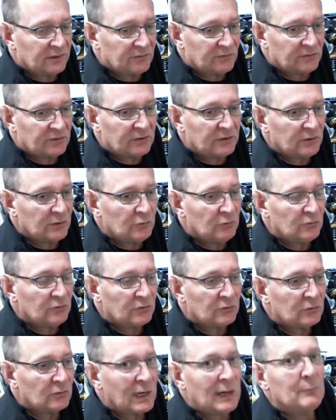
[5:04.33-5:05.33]
that are used to
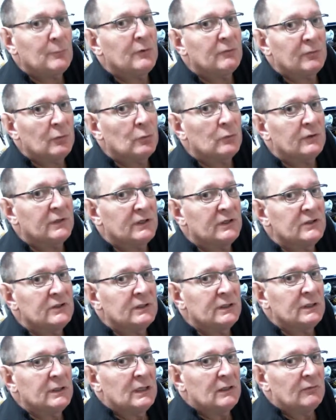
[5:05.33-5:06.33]
drop the voltage
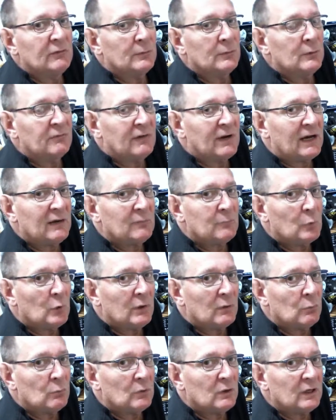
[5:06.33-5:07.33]
from the
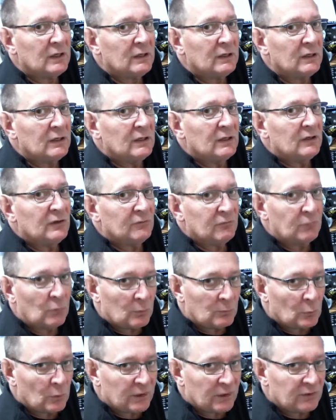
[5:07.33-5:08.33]
5.1 to
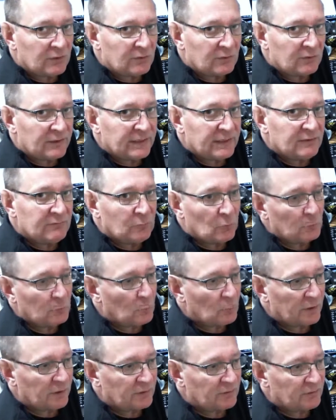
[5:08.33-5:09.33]
4.3,
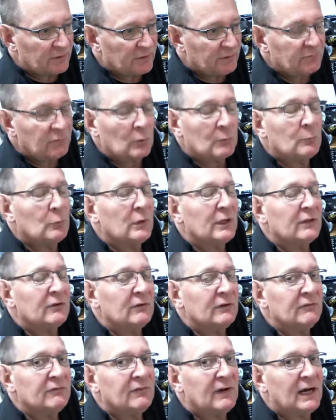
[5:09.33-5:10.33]
4.3,
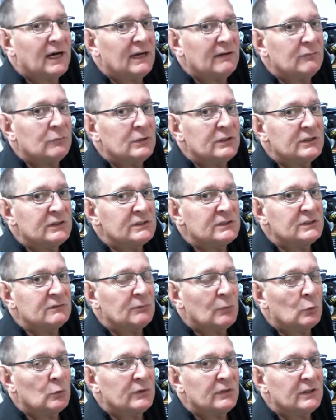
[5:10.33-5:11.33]
4.35, which is the
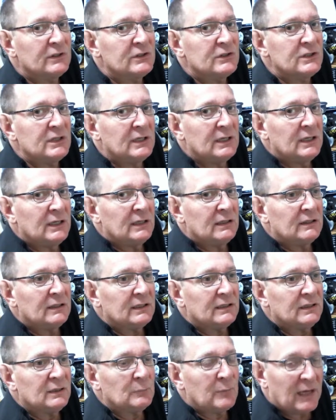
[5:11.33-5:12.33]
voltage
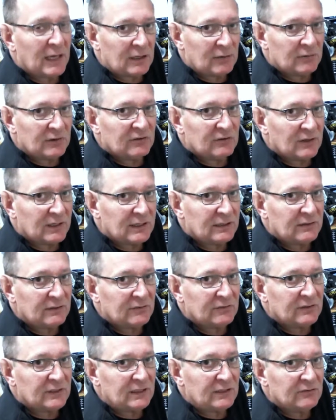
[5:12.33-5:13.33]
that the batteries like to
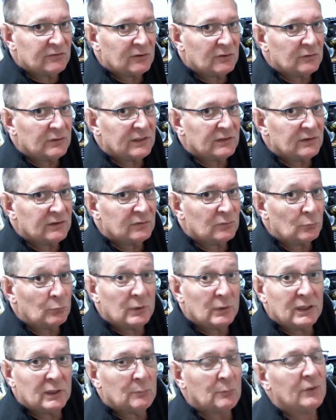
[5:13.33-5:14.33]
see. So it's
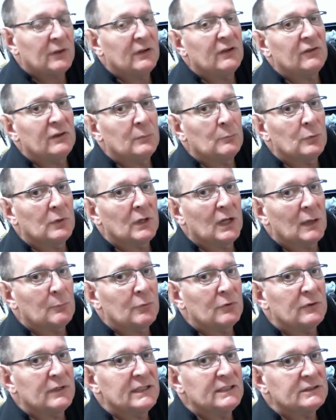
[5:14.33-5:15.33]
really a pretty simple
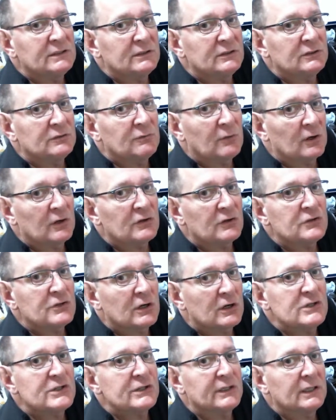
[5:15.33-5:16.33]
operation as far as
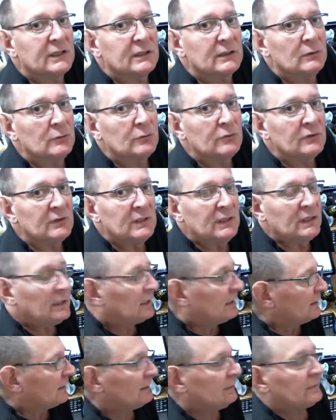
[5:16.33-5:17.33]
charging it goes.
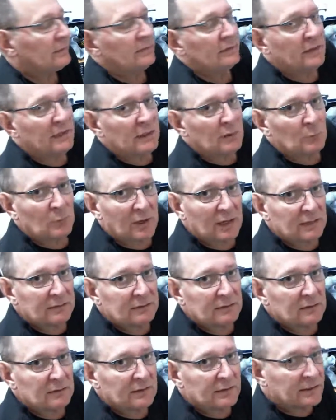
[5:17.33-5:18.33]
And you can take it
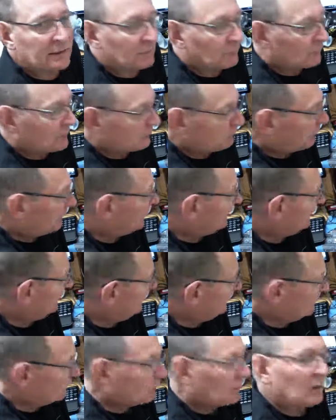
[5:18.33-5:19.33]
practically anywhere, plug it
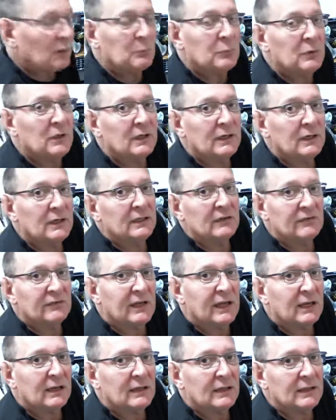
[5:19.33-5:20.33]
in the wall, plug it in the
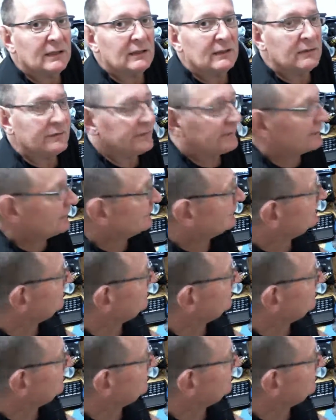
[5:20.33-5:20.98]
satellite, and there you go.